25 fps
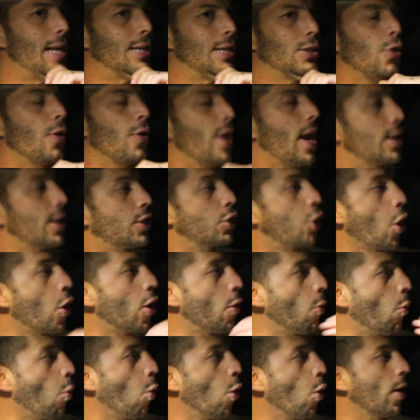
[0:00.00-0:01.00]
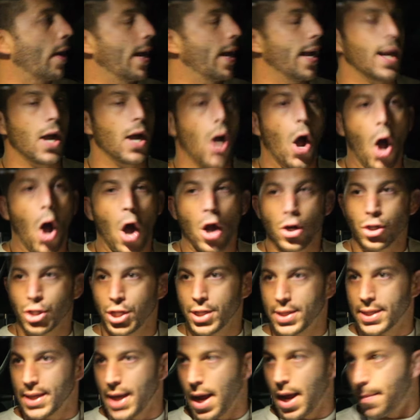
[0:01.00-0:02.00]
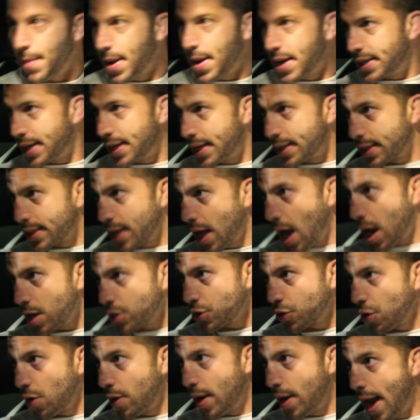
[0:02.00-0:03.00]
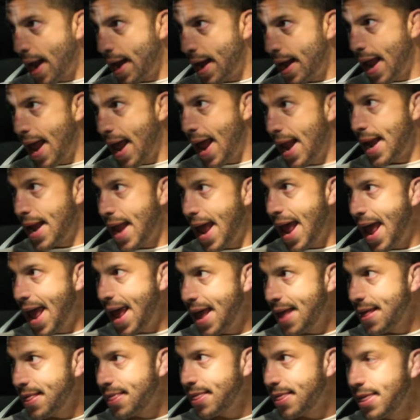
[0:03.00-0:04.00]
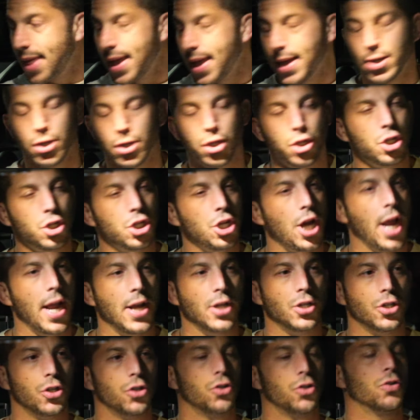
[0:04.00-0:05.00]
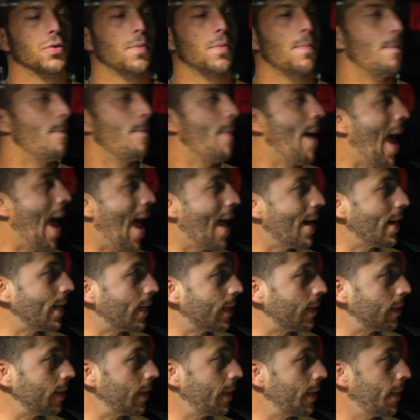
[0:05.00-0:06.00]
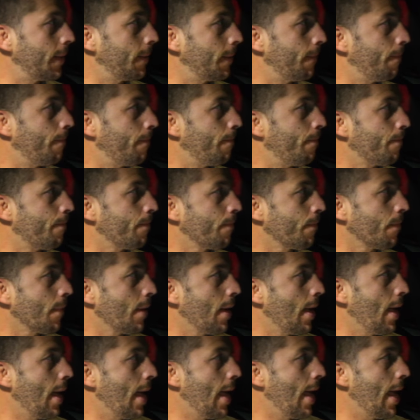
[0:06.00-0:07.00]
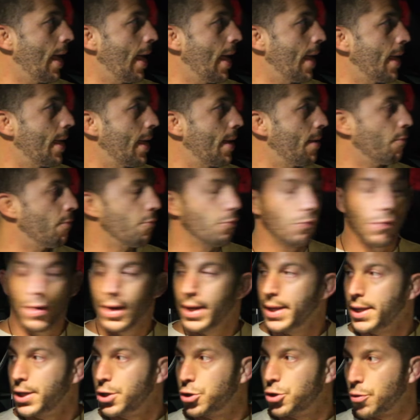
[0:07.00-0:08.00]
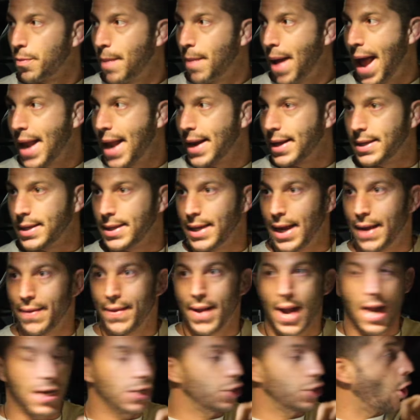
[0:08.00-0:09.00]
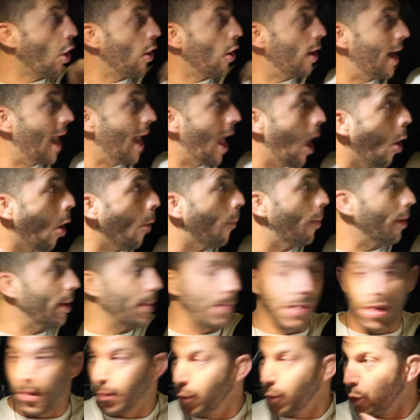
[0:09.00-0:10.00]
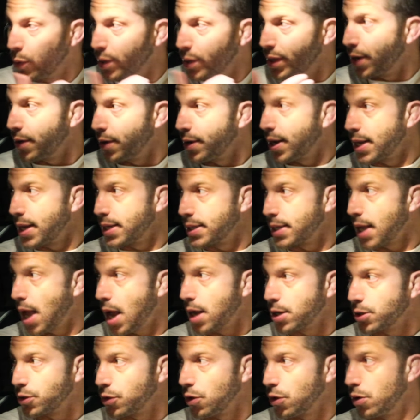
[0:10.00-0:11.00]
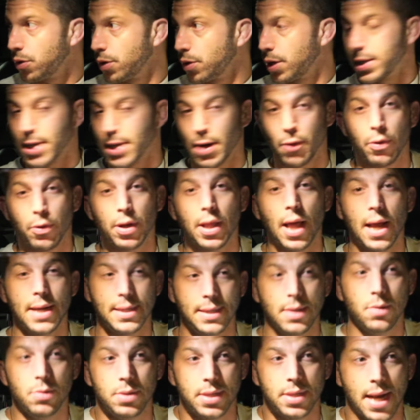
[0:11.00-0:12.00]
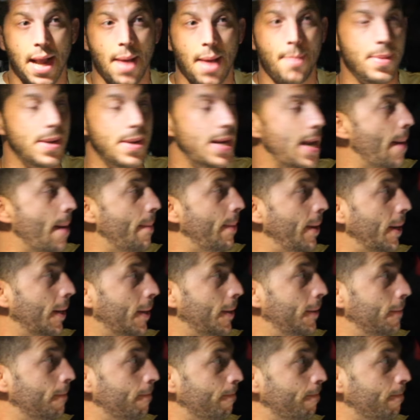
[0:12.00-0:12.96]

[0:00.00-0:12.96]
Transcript: so then I started working consciously on my testosterone, and things changed dramatically. Really dramatically. And then I started helping people with their testosterone because I realized it was an epidemic.